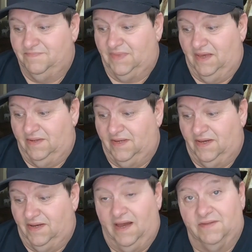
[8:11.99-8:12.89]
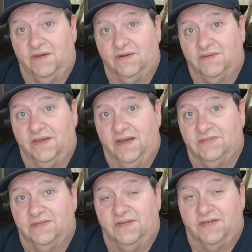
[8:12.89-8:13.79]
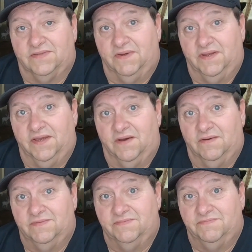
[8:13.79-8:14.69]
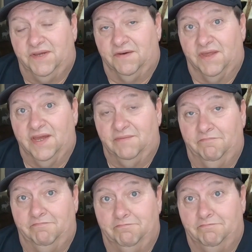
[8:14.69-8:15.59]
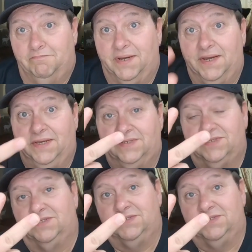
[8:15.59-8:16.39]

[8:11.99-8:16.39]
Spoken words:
And I'll talk to you guys in the next video. Till then, peace.